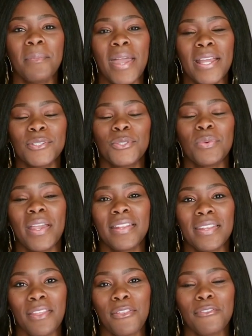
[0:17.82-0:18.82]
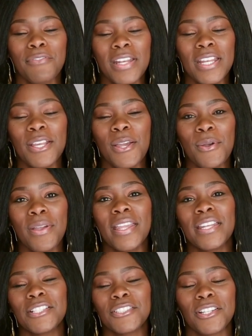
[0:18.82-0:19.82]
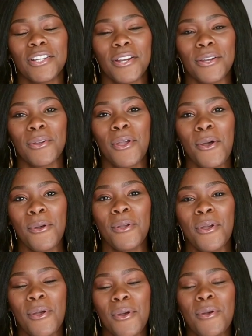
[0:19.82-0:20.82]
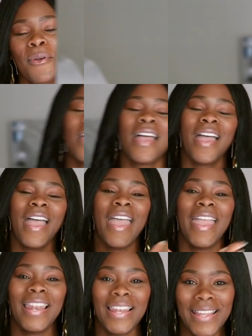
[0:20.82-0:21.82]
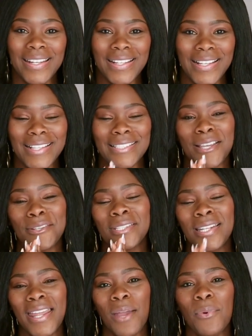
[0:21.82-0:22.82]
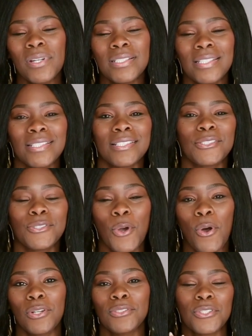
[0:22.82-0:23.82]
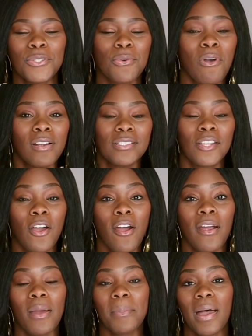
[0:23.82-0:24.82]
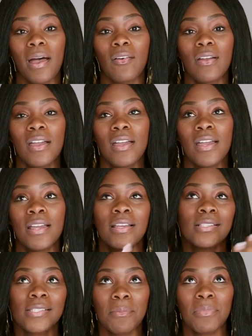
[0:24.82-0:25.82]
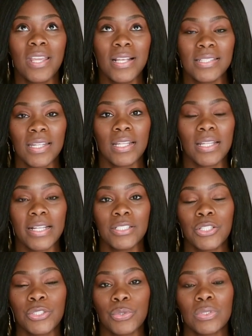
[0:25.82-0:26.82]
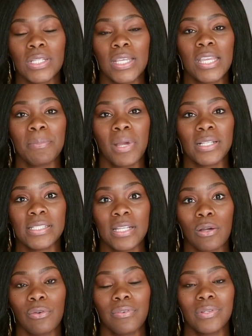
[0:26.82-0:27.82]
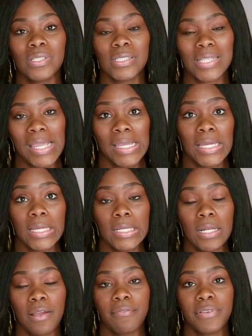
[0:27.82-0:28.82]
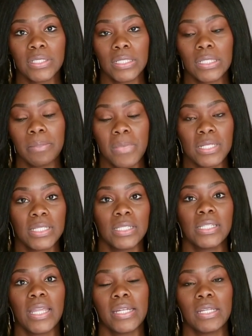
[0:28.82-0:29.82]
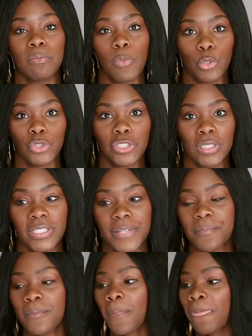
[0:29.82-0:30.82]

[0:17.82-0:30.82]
back to another video. It is your girl Coco. Hey ladies, today I wanted to just talk to you heart to heart about some things that I like to do to keep myself sane physically, mentally, and emotionally.